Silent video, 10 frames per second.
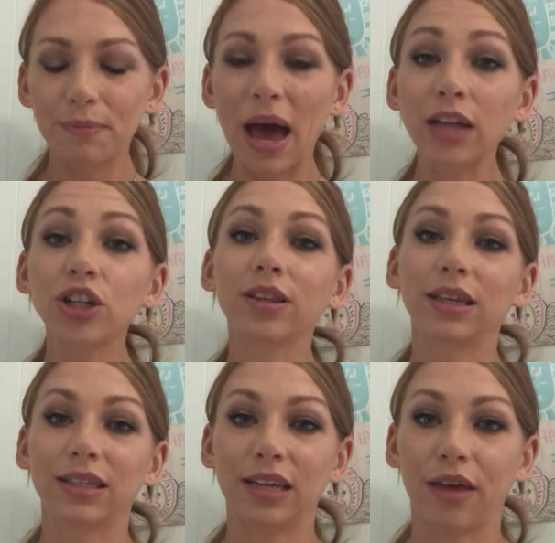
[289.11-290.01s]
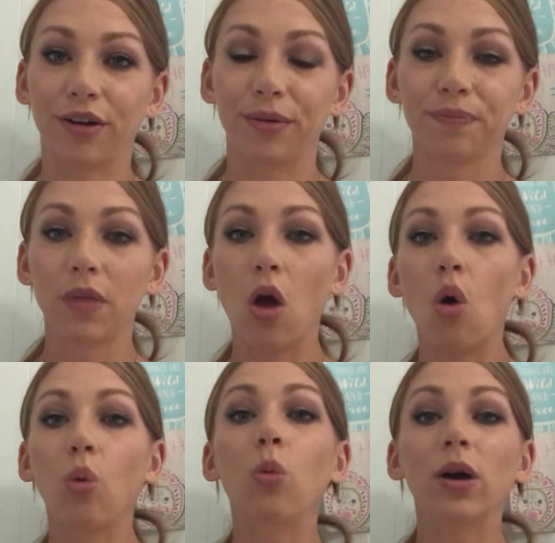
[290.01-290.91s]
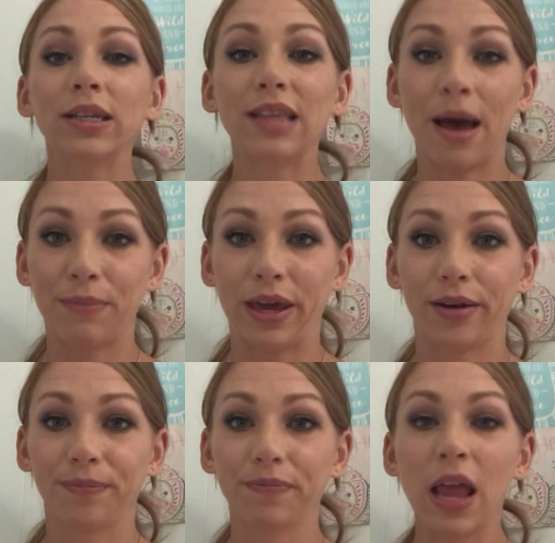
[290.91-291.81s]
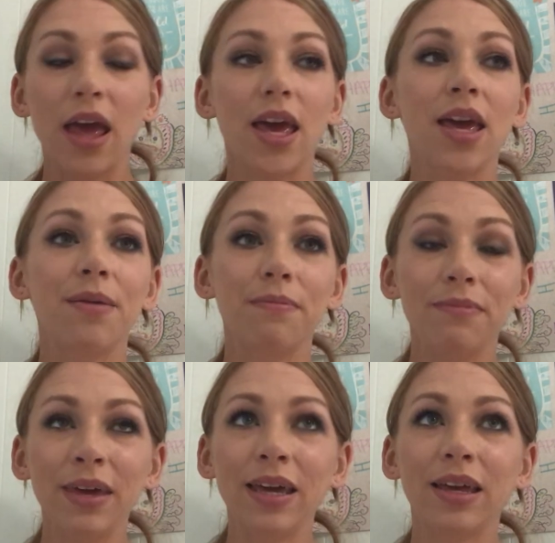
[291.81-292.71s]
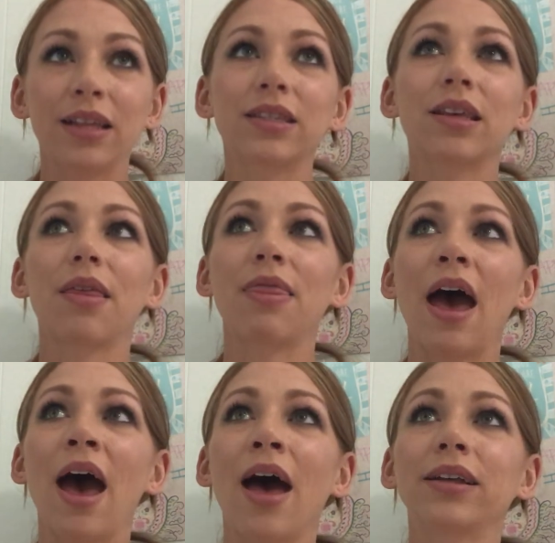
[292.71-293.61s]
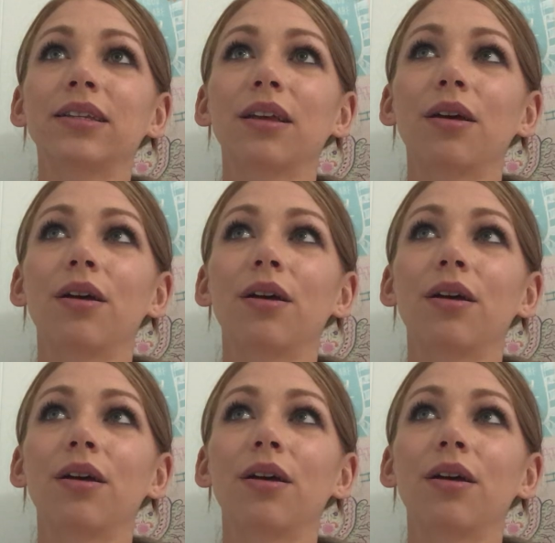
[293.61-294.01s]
Batching things together. What does that mean? It means that